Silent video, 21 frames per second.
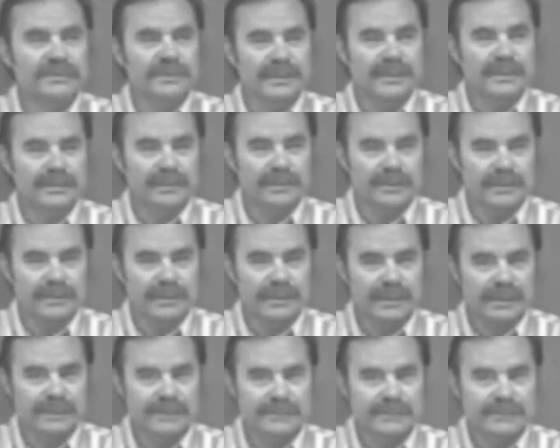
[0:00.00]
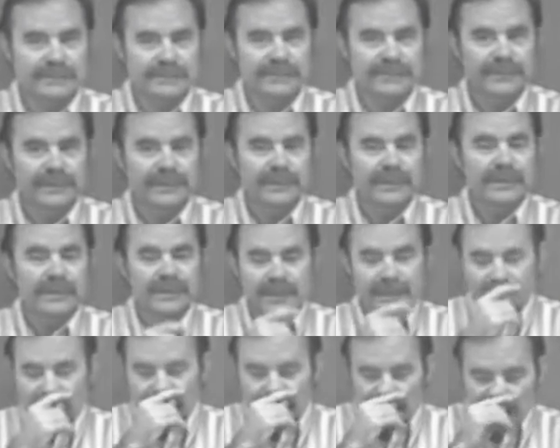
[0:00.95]
to get rid of the yeast.
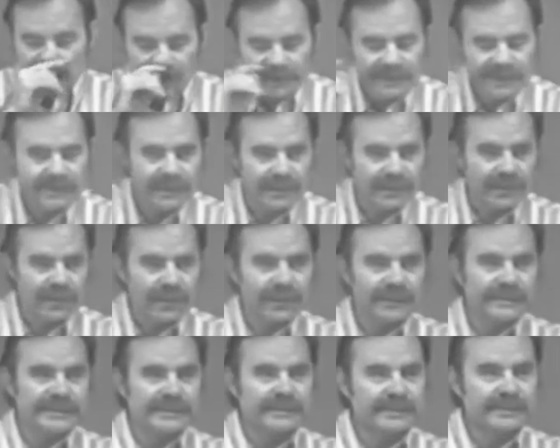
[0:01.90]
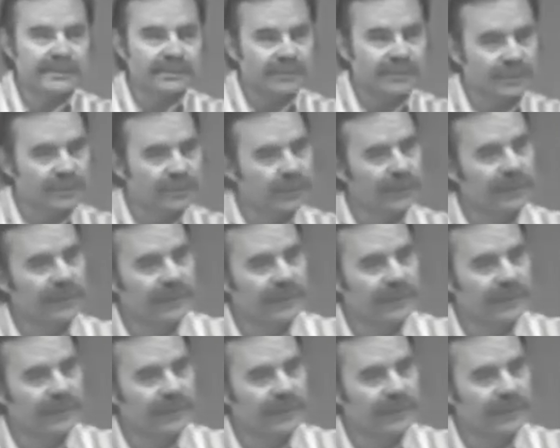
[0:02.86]
Now this course isn't true with